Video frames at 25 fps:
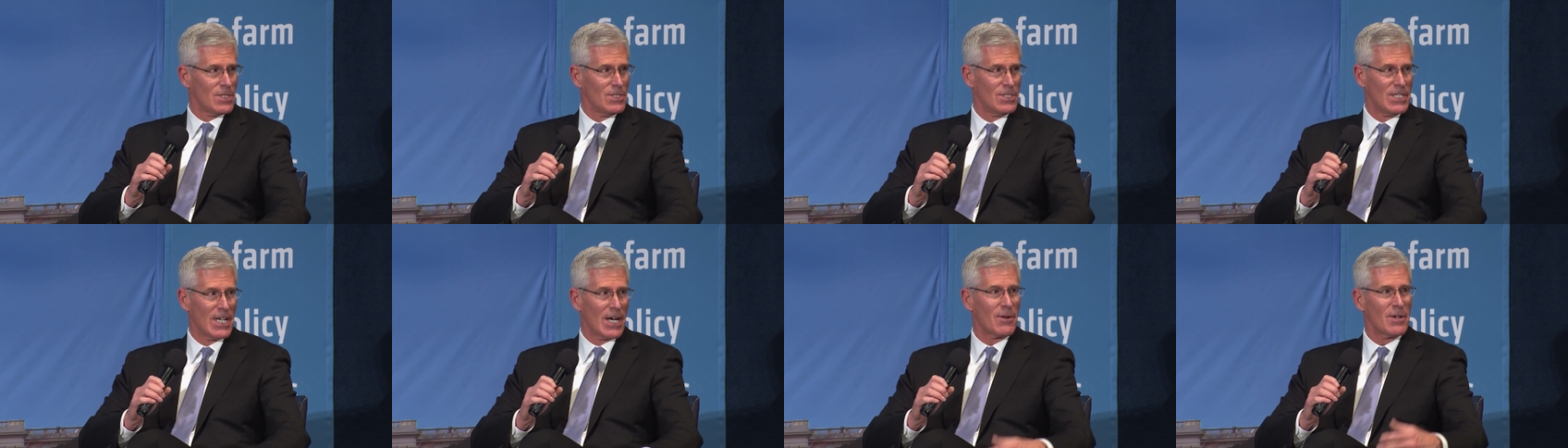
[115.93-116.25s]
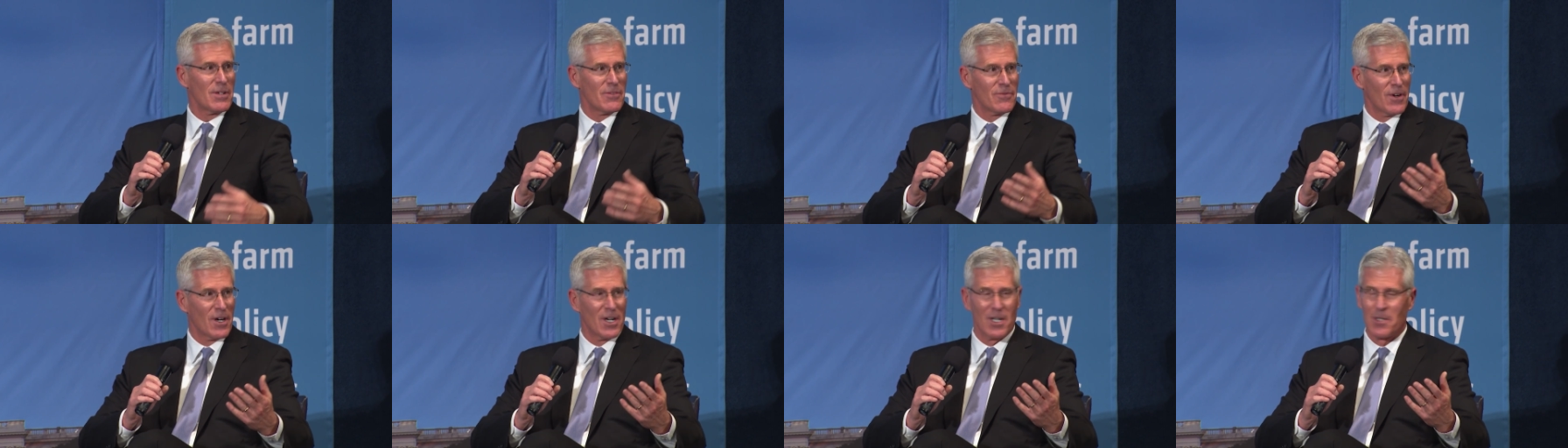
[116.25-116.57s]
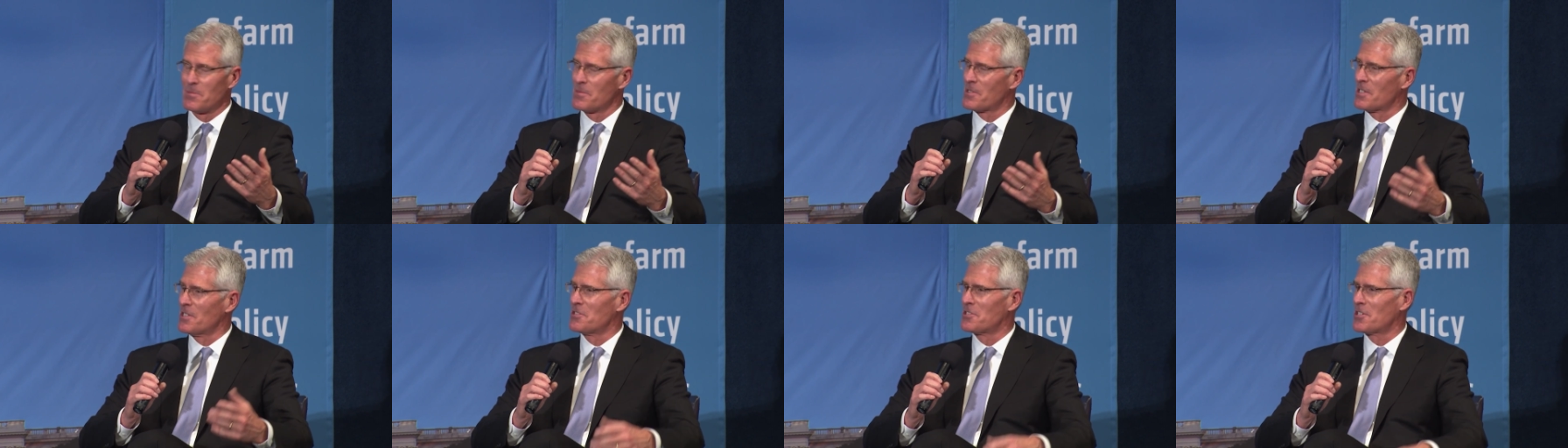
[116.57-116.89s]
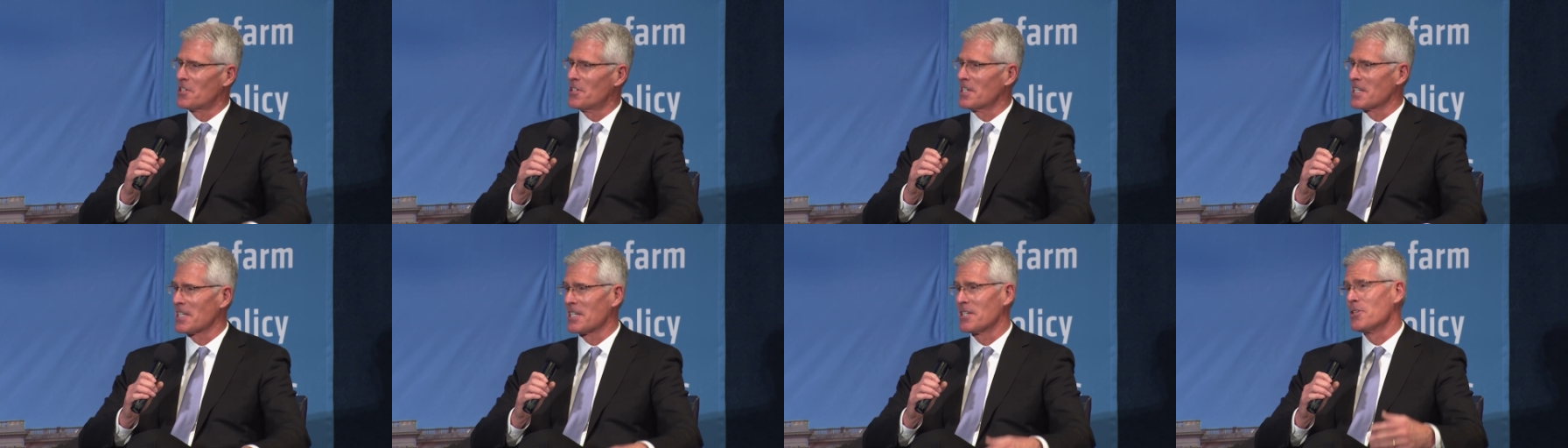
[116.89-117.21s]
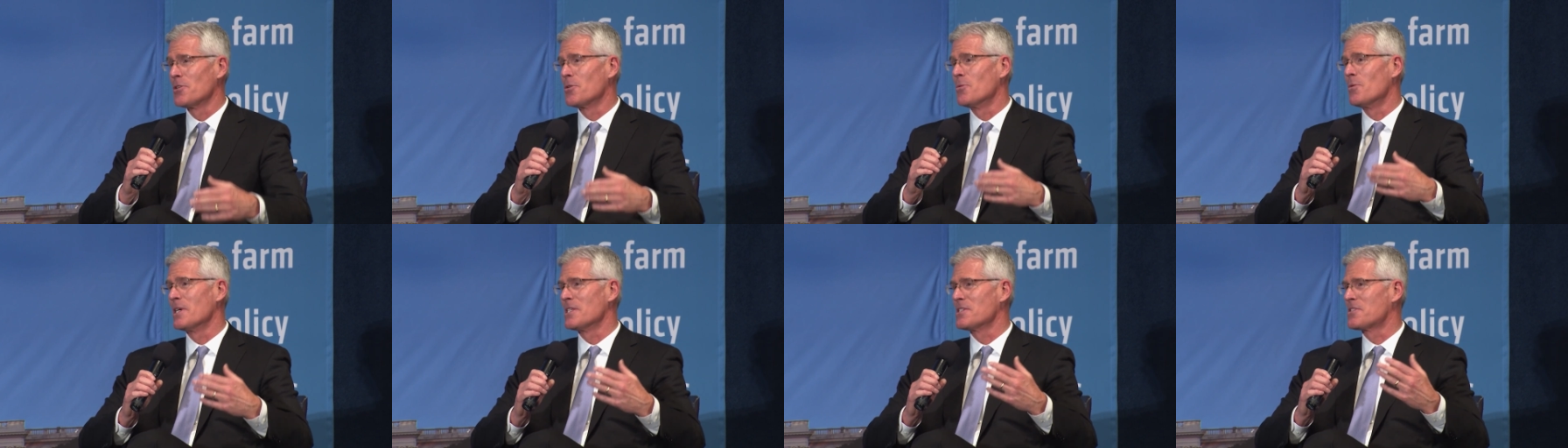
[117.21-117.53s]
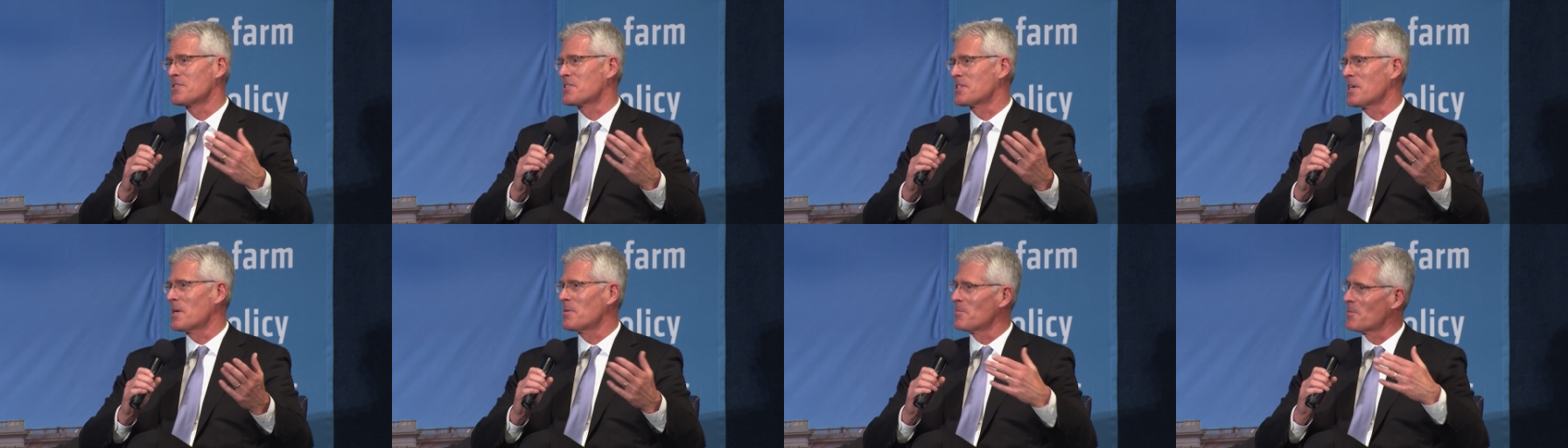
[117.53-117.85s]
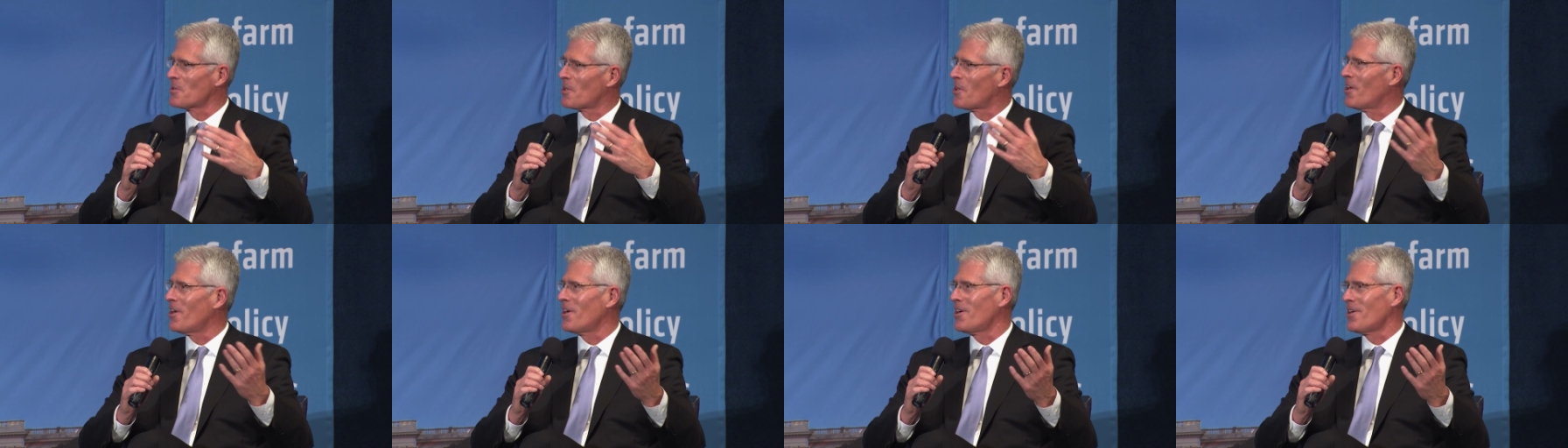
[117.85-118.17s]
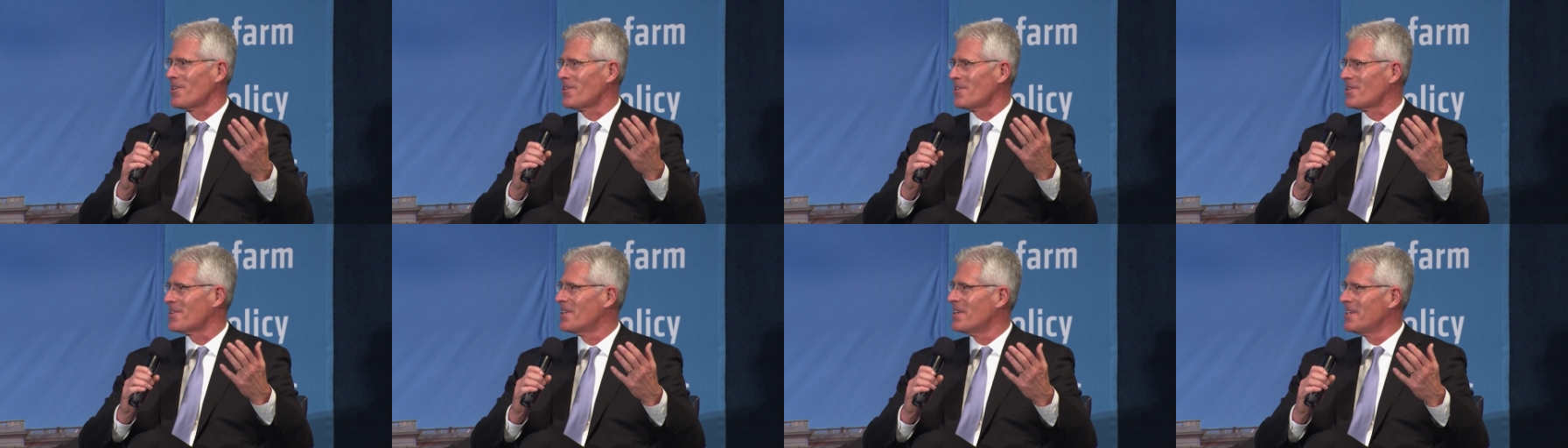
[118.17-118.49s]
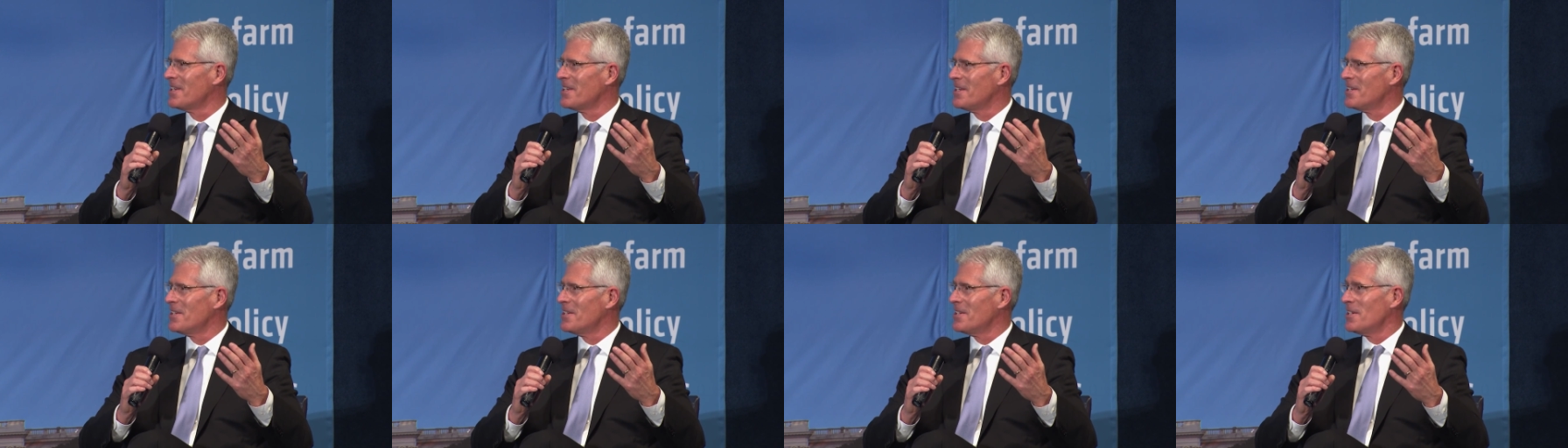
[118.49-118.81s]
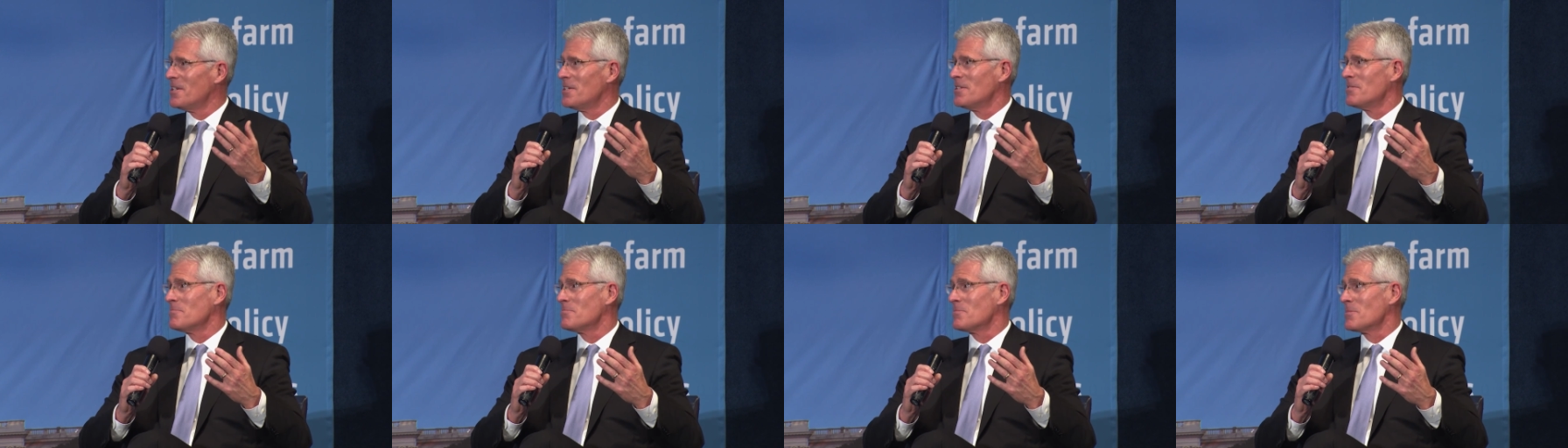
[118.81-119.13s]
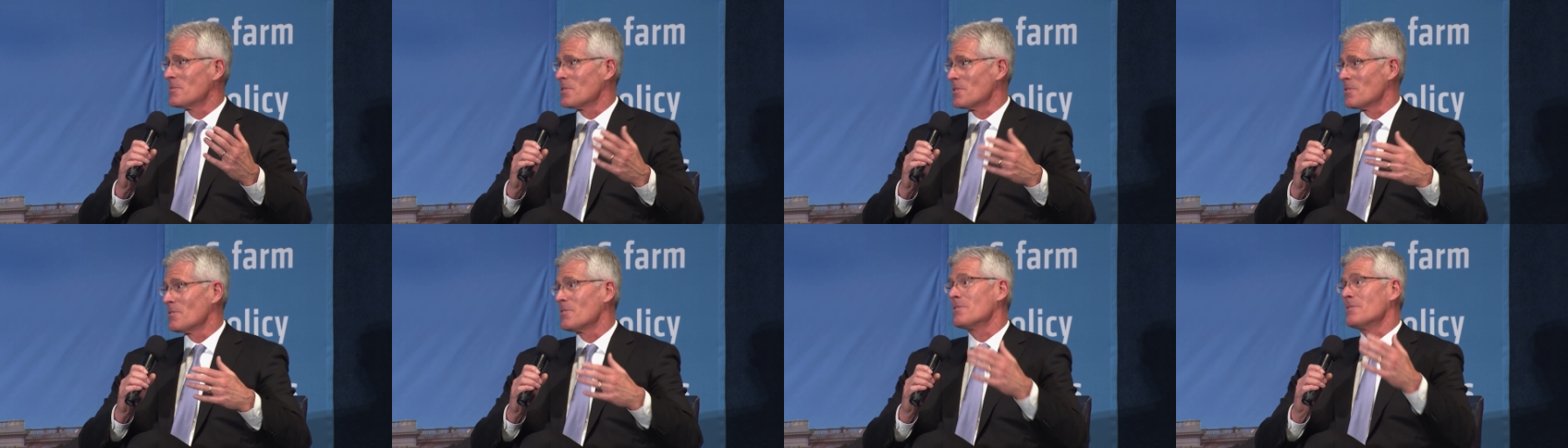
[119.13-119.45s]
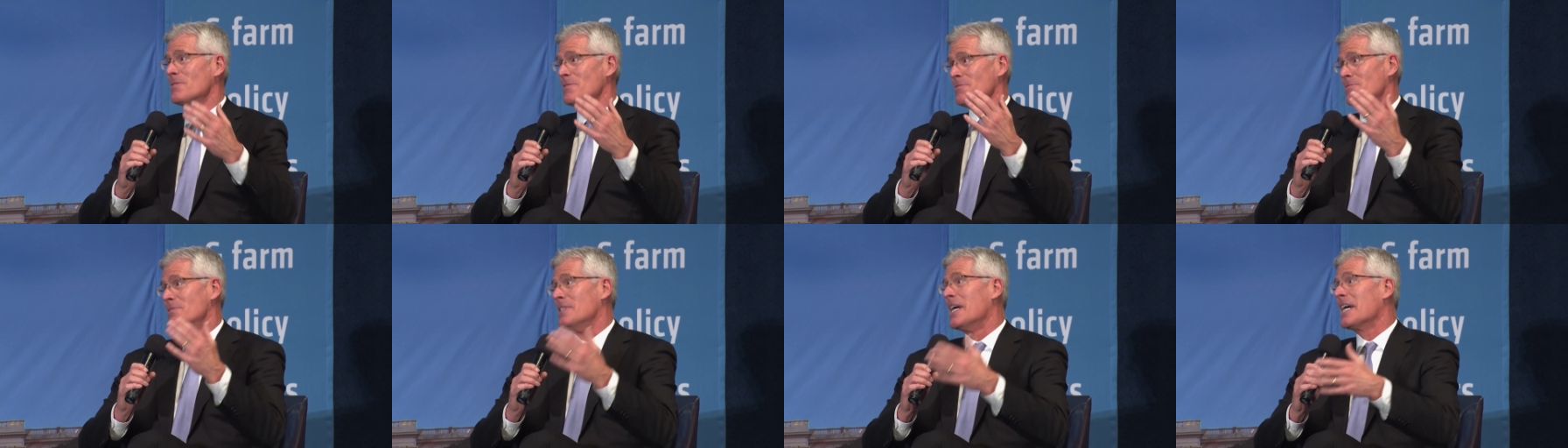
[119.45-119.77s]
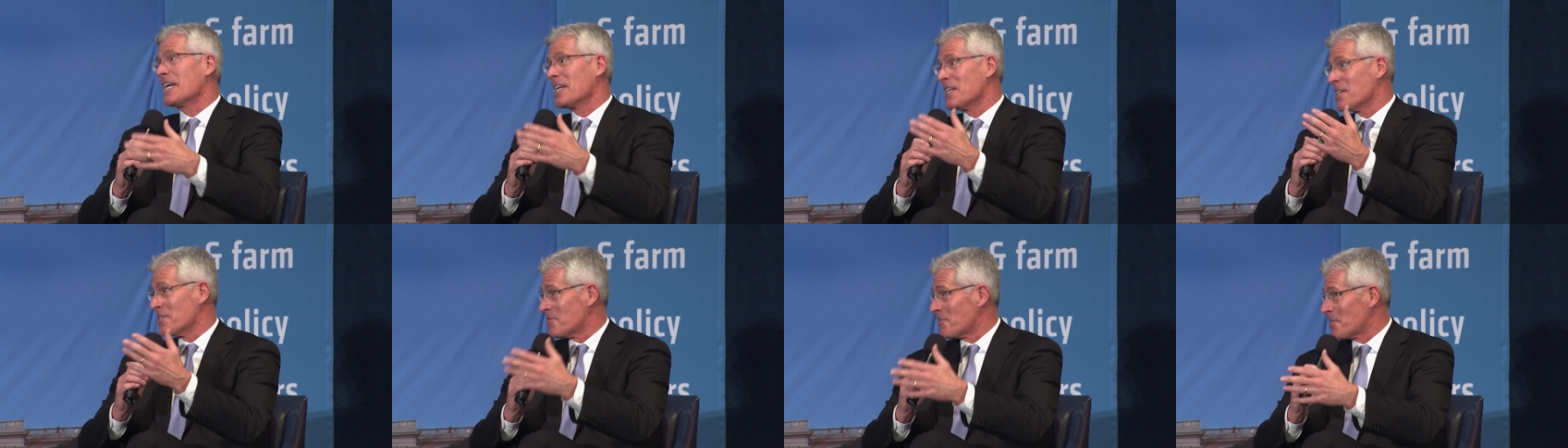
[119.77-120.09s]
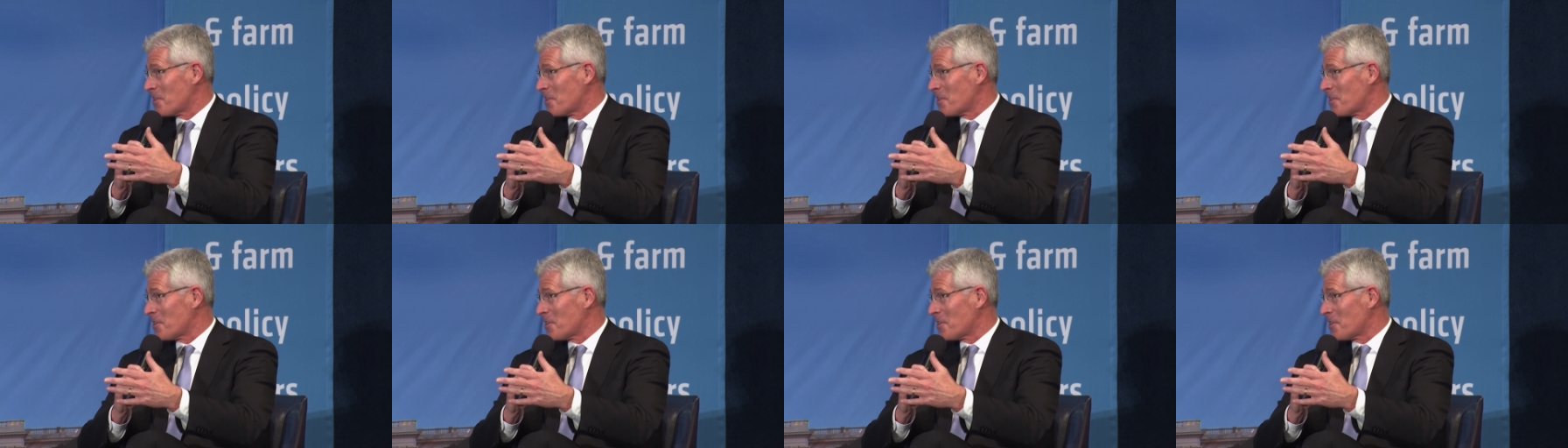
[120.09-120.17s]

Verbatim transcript: dairy farms and turning into what some call negative